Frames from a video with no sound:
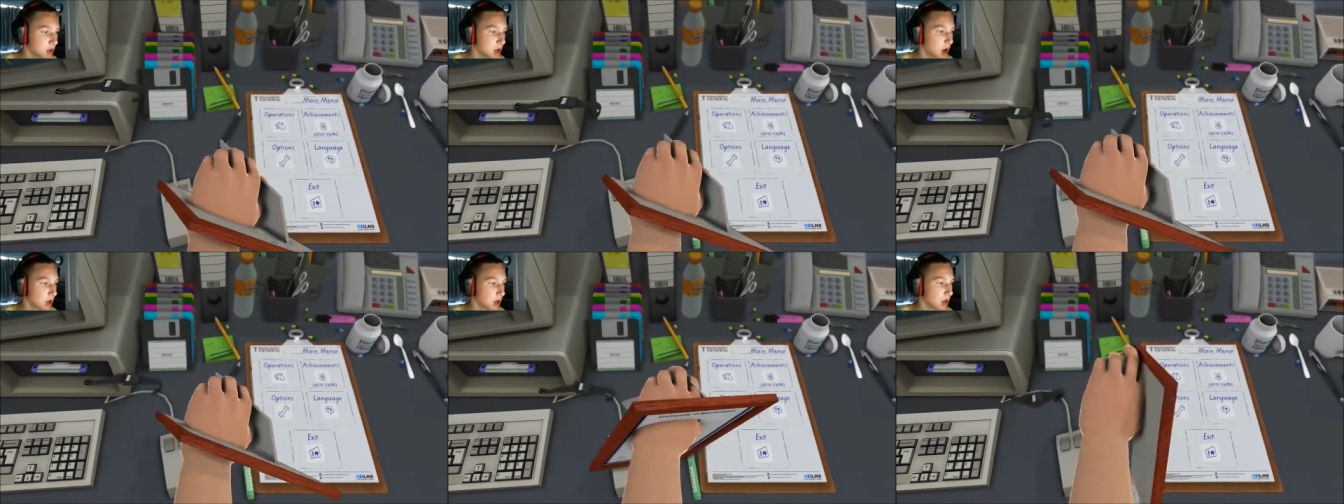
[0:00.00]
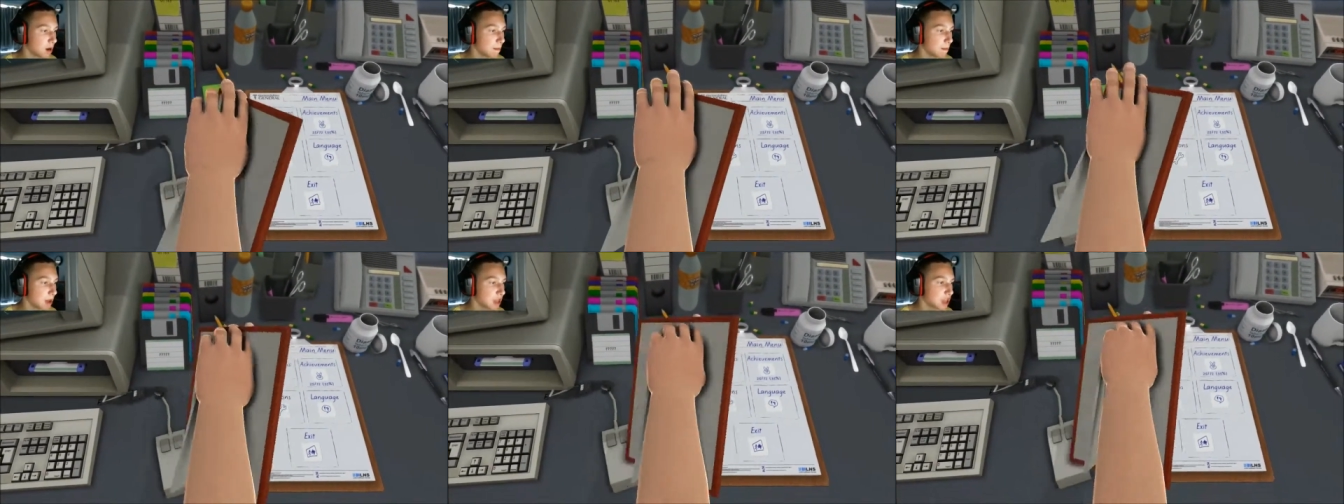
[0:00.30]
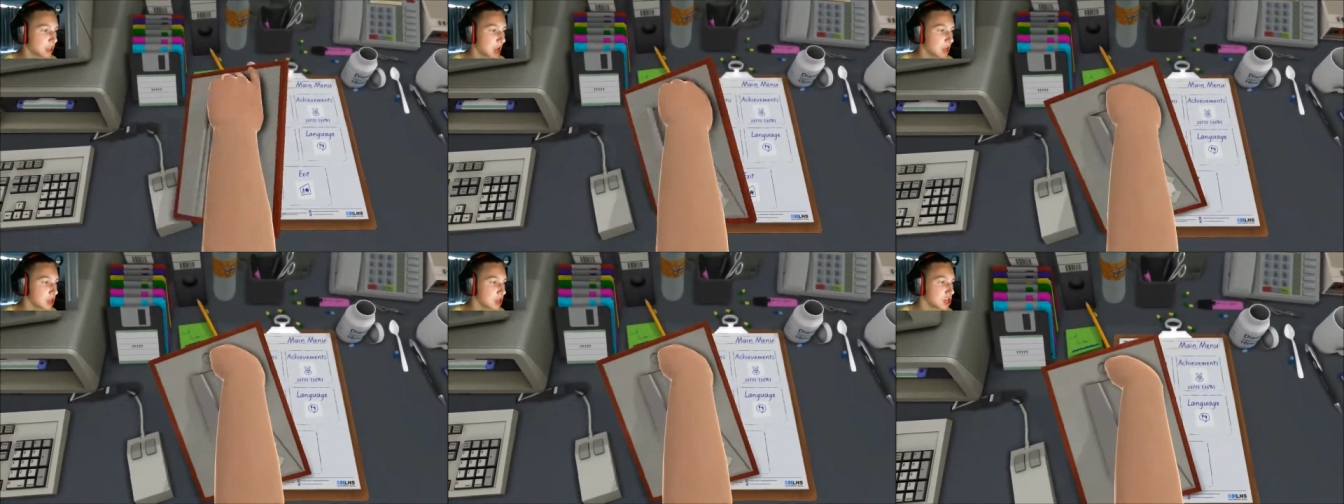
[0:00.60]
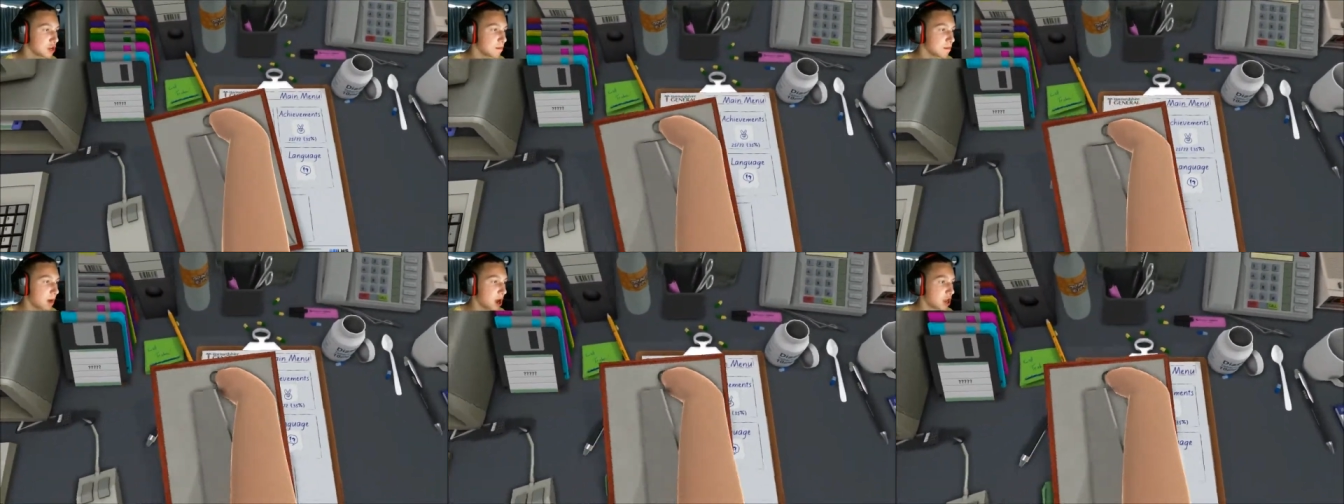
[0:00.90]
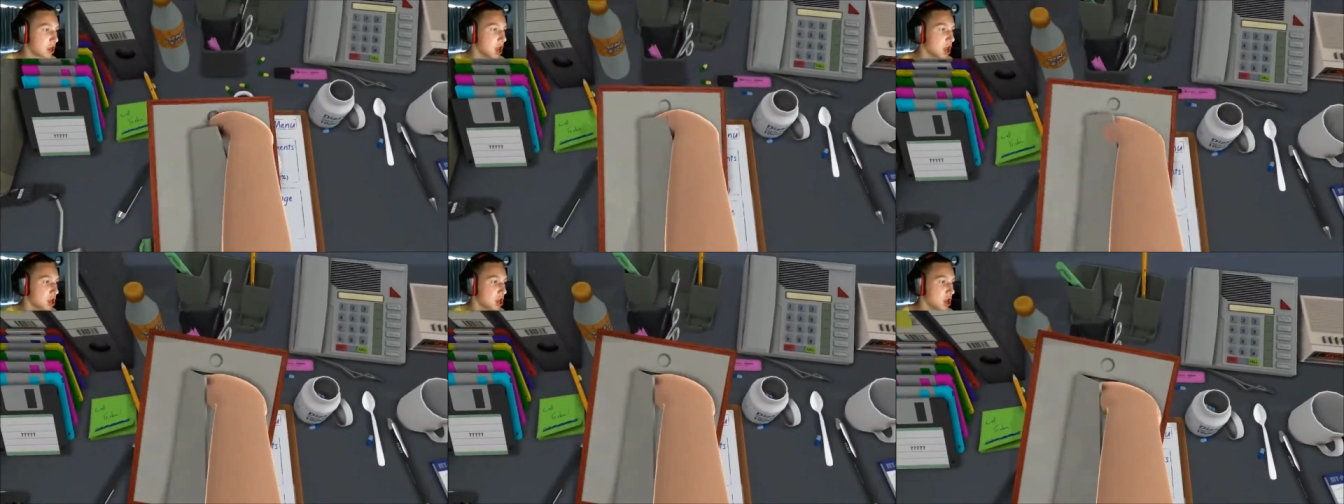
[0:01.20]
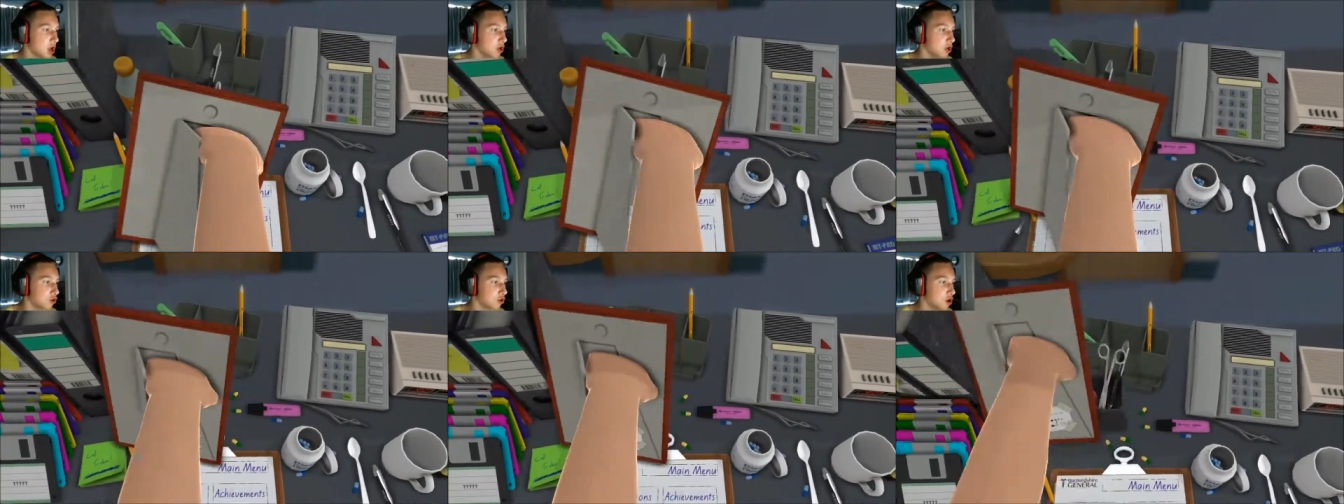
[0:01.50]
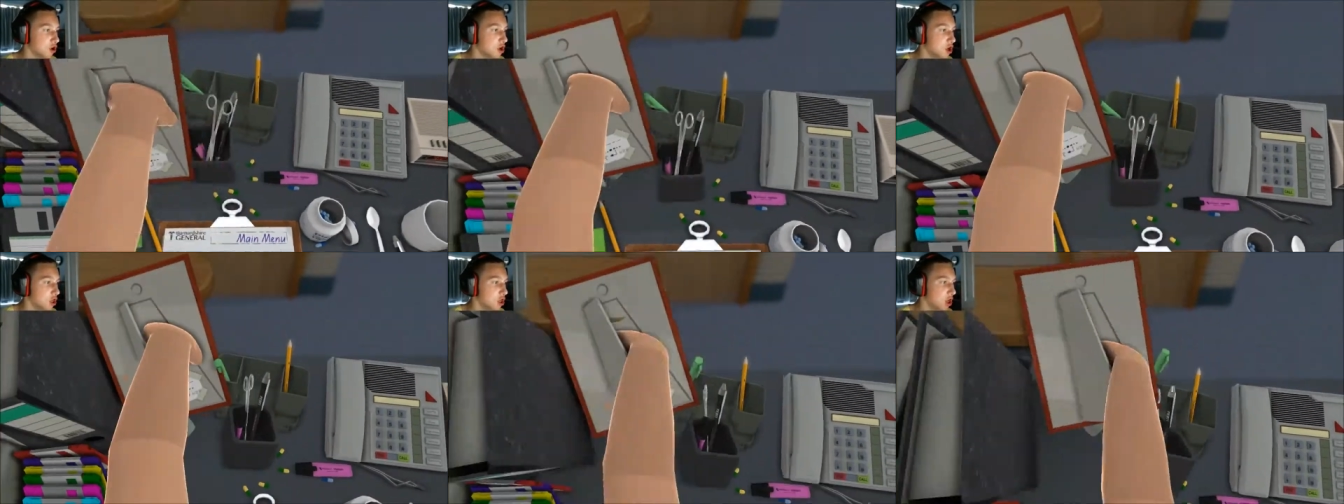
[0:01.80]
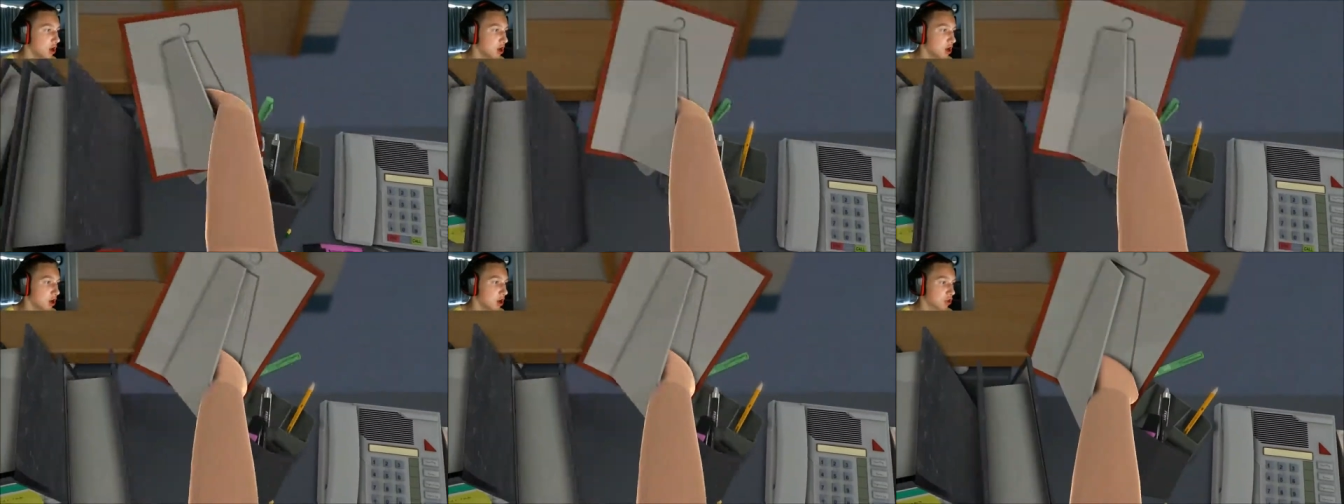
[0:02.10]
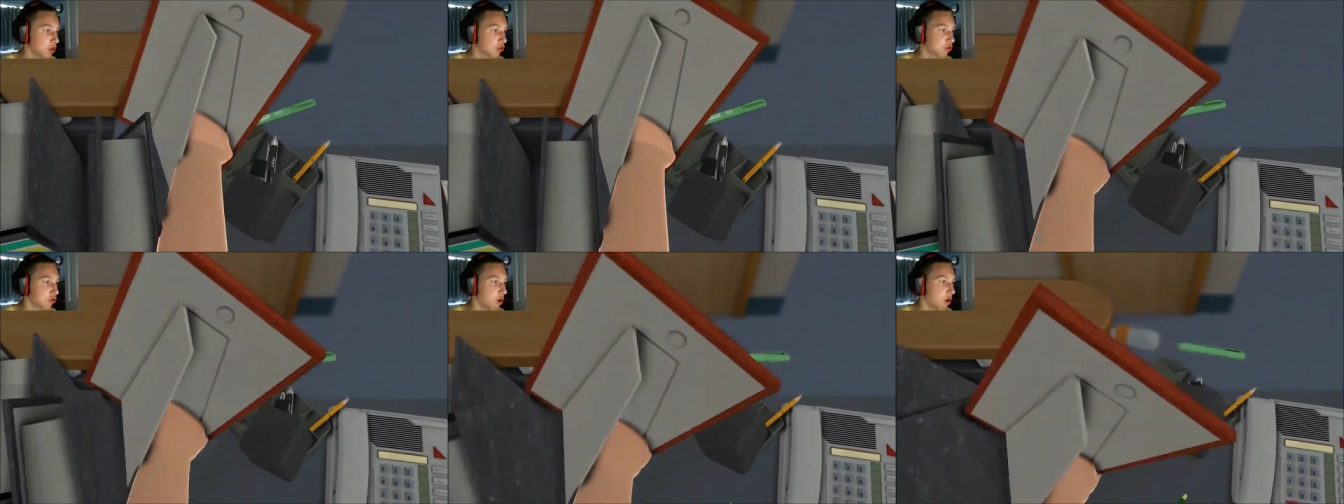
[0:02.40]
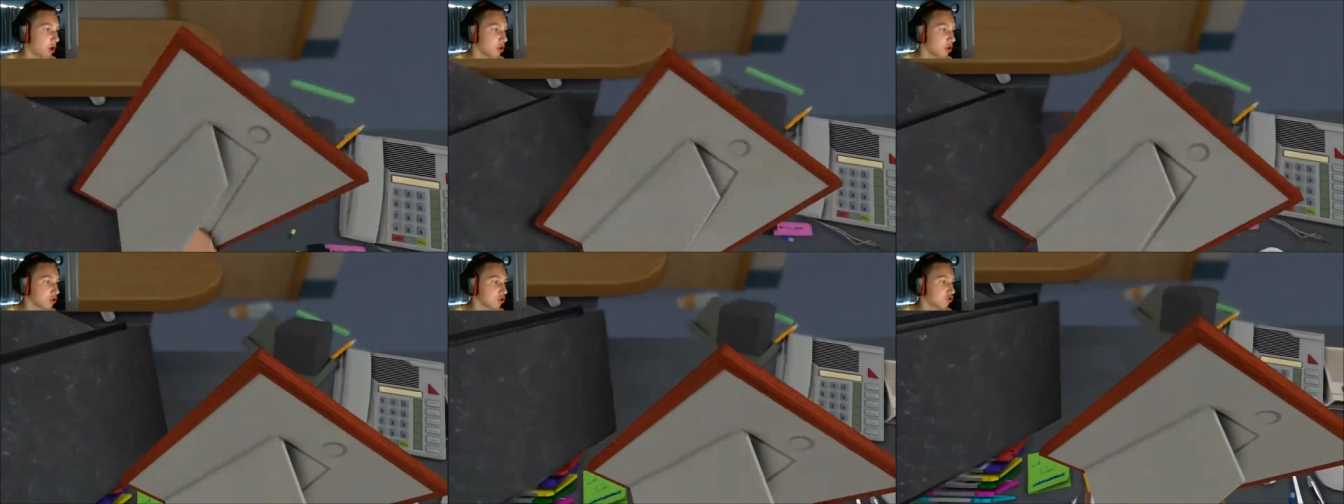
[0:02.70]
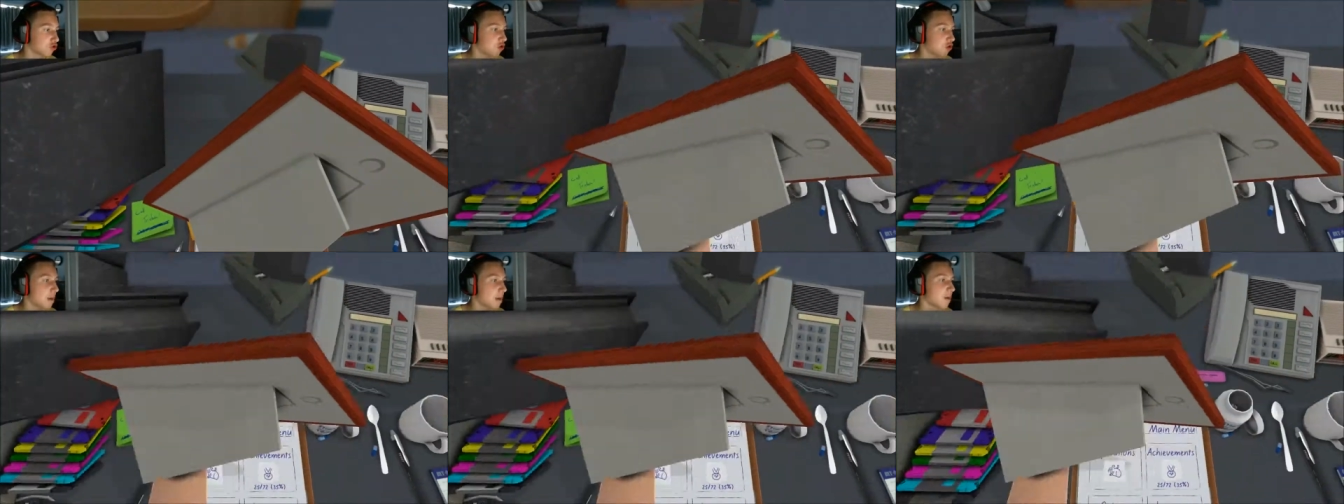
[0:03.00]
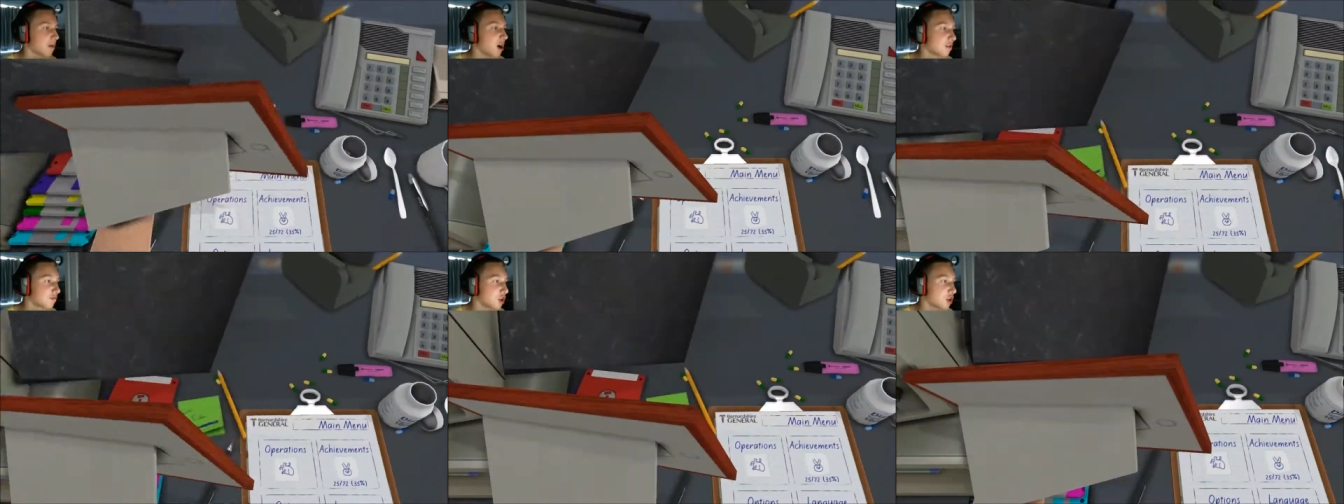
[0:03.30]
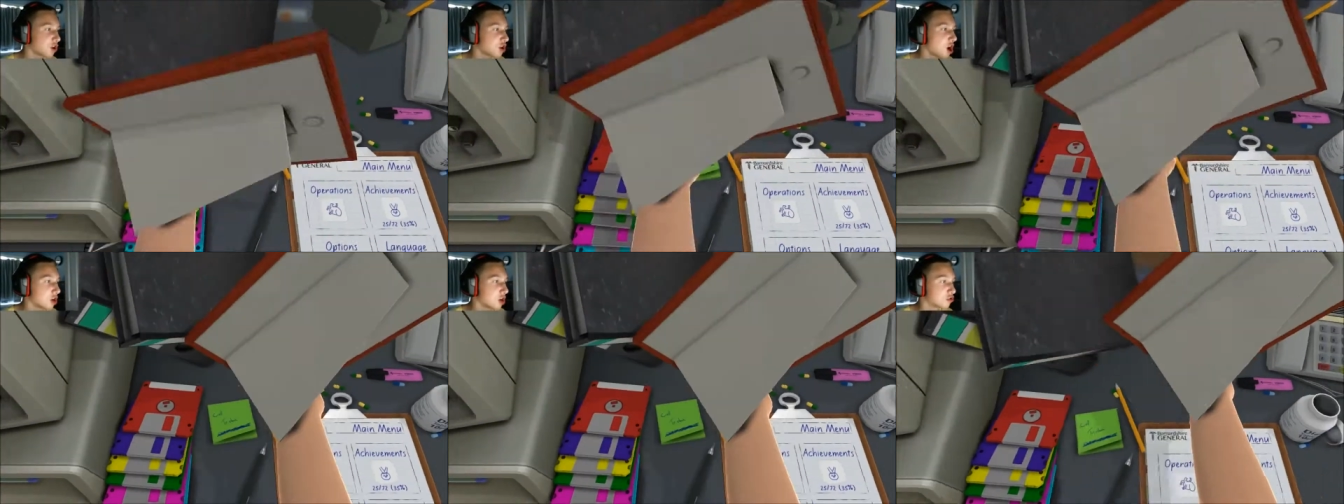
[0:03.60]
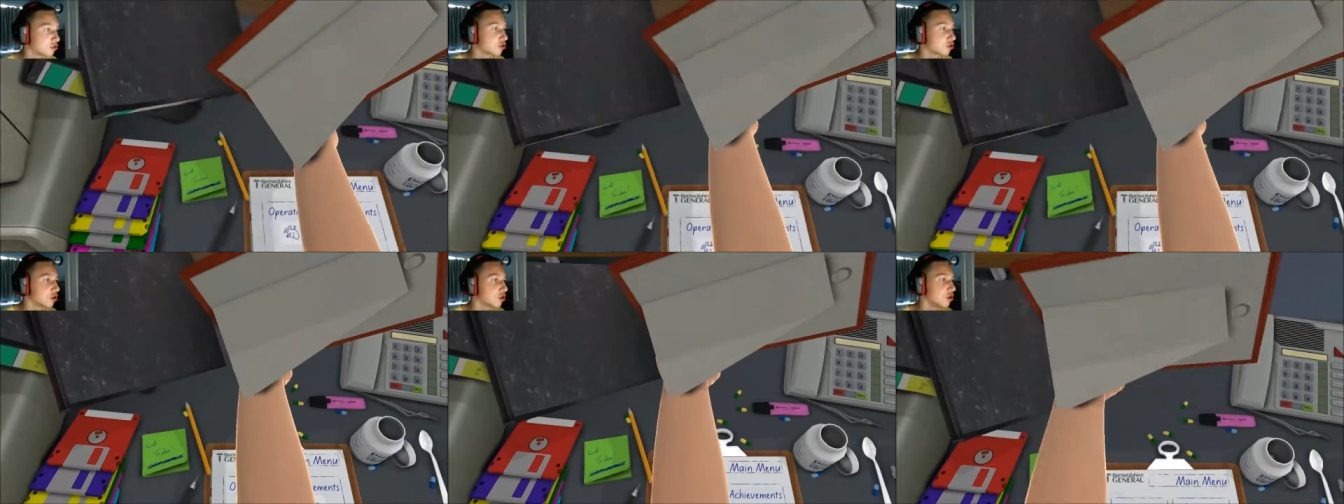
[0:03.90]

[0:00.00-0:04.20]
I'm gonna make that eat my hand, and then I'm gonna throw all this crap off the desk.